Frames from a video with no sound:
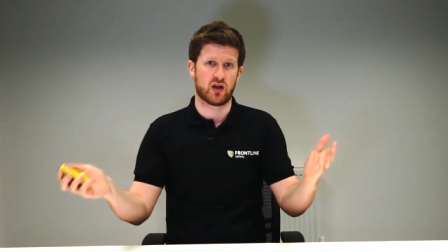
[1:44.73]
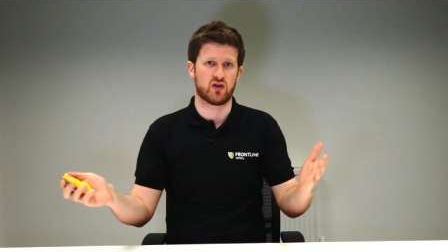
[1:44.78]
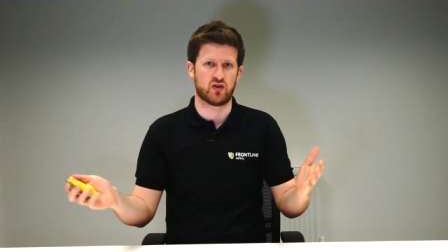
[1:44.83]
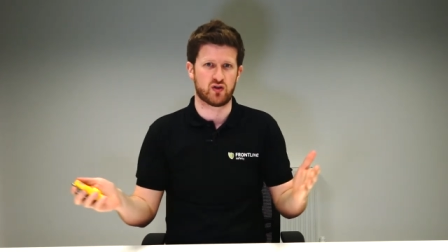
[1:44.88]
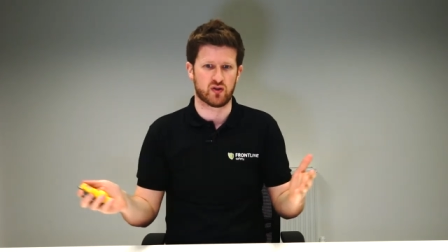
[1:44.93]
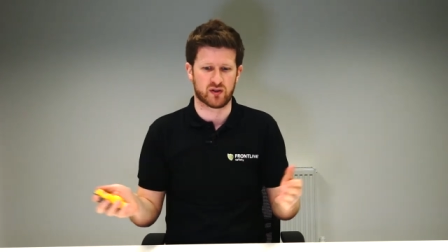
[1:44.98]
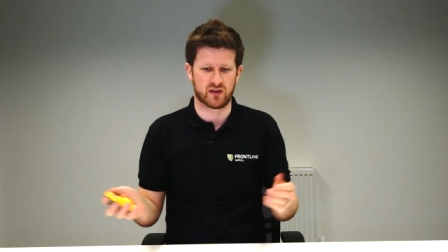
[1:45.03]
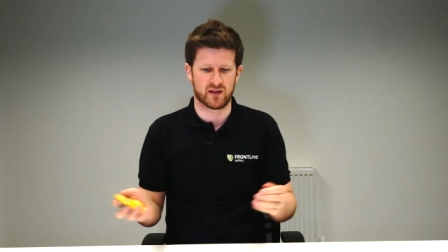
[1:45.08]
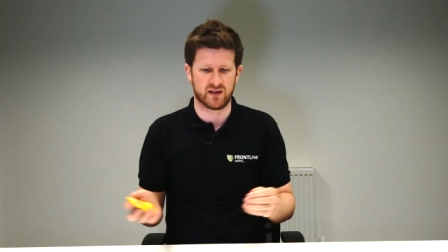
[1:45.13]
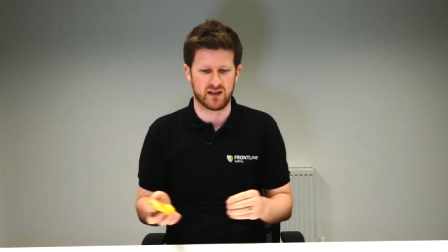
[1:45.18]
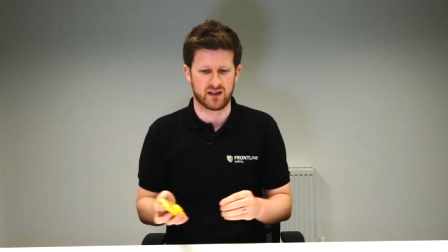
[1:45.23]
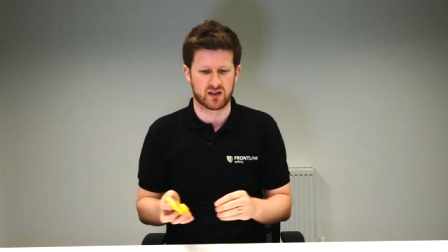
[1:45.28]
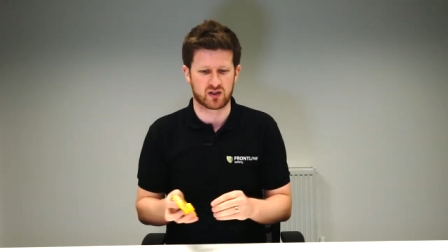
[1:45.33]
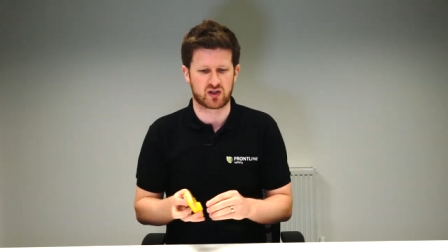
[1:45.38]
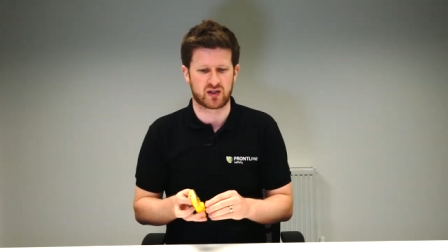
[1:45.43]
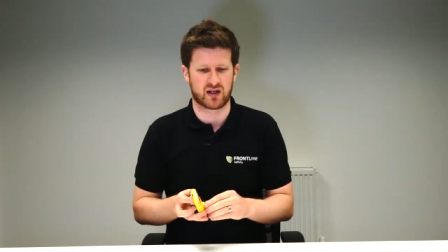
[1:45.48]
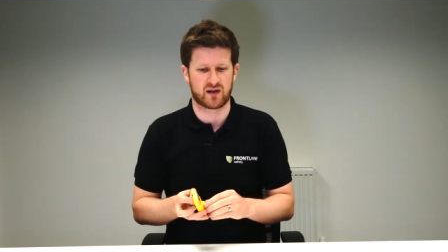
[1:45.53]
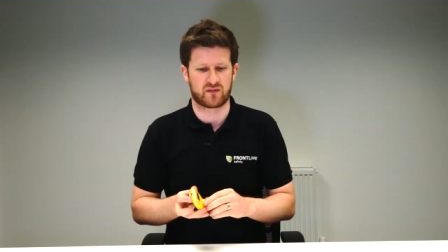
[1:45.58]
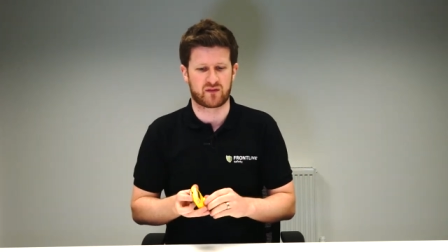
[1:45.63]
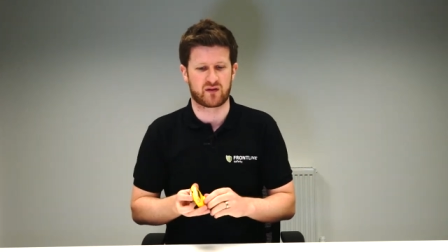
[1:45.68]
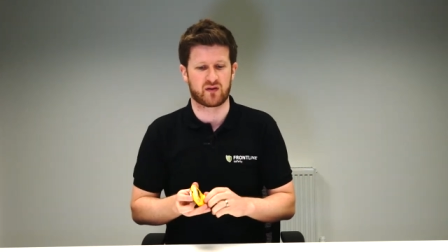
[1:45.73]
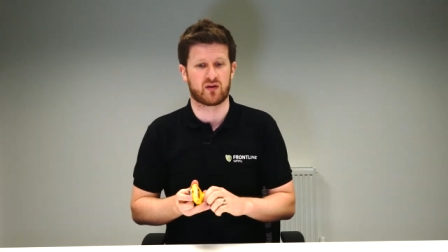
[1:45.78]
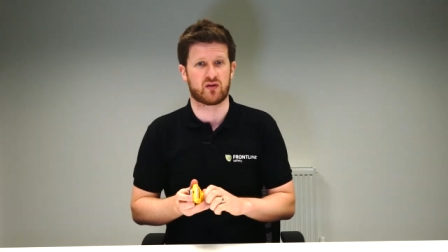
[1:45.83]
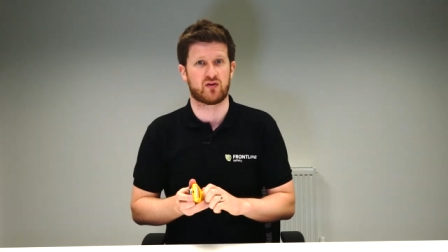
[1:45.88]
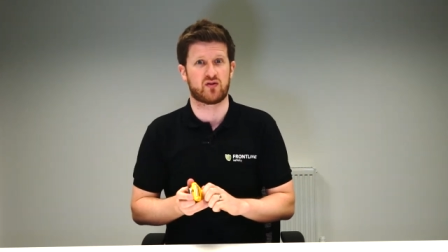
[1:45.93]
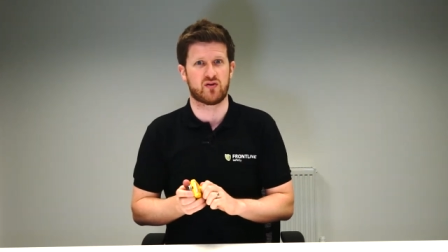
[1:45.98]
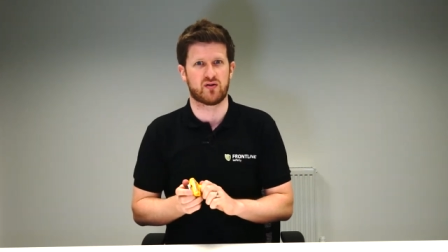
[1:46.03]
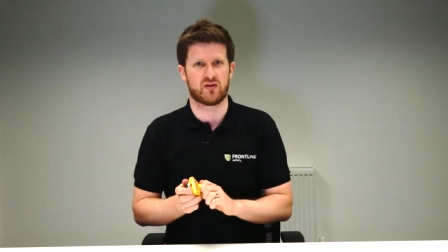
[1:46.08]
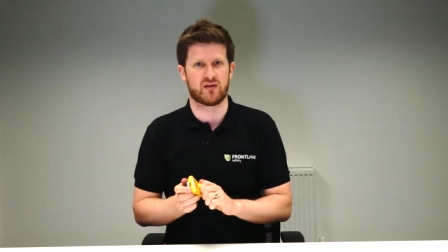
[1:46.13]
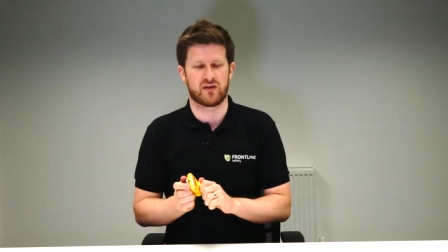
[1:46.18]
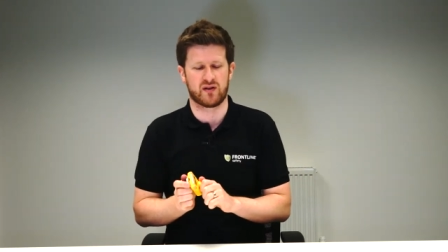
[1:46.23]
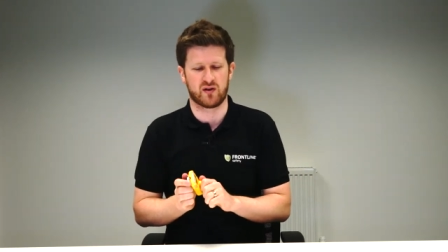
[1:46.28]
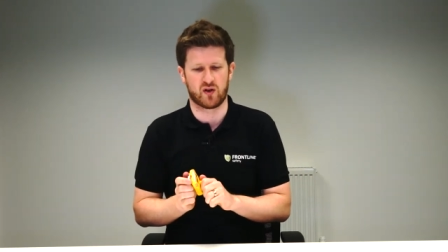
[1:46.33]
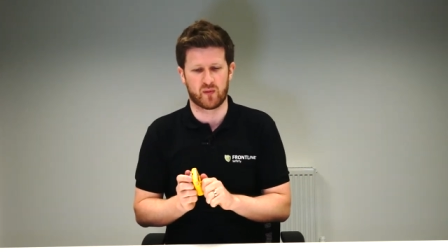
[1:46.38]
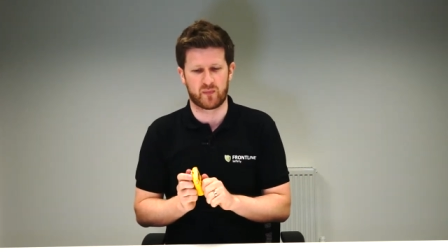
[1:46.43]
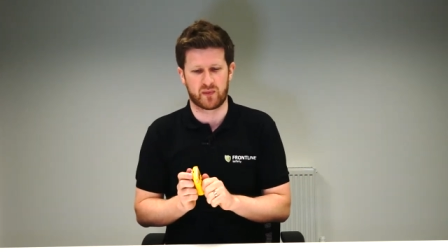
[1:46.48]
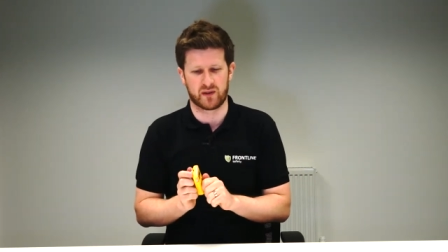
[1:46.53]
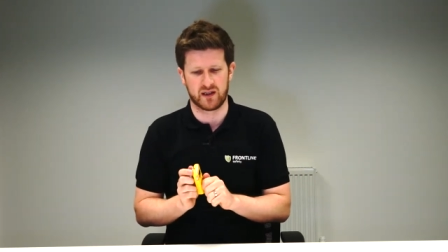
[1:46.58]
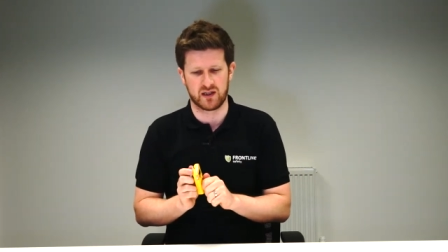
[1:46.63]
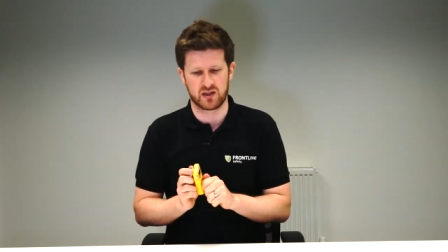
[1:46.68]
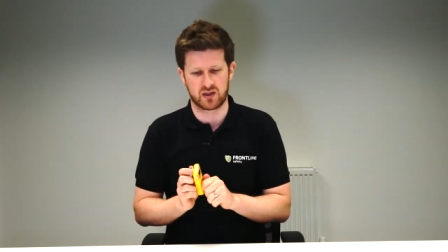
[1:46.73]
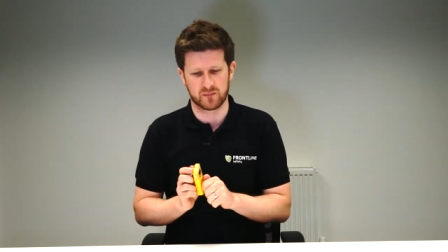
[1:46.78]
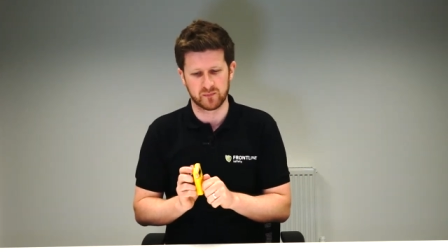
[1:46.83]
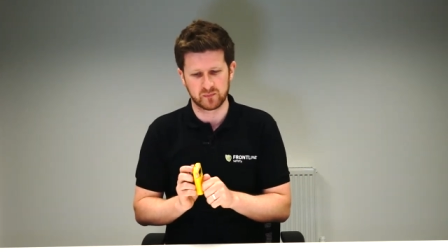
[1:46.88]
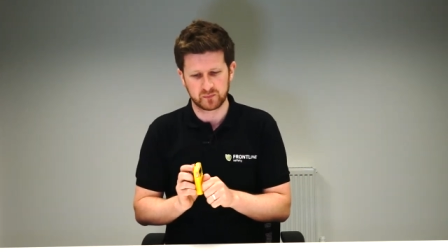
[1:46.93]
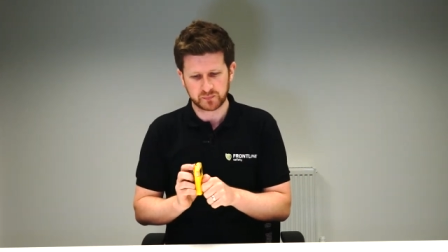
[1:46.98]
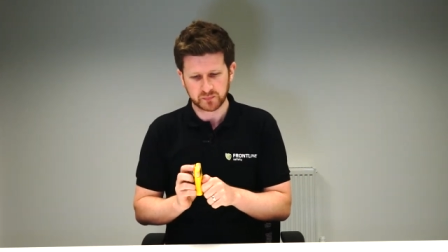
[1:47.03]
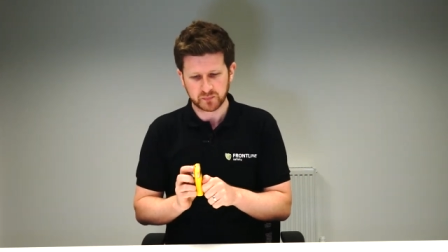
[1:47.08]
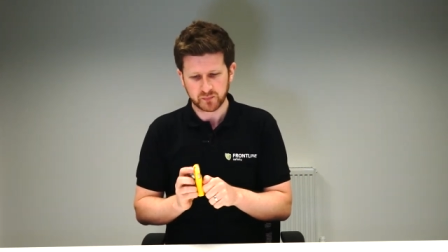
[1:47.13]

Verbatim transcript: during their shift or during the operation.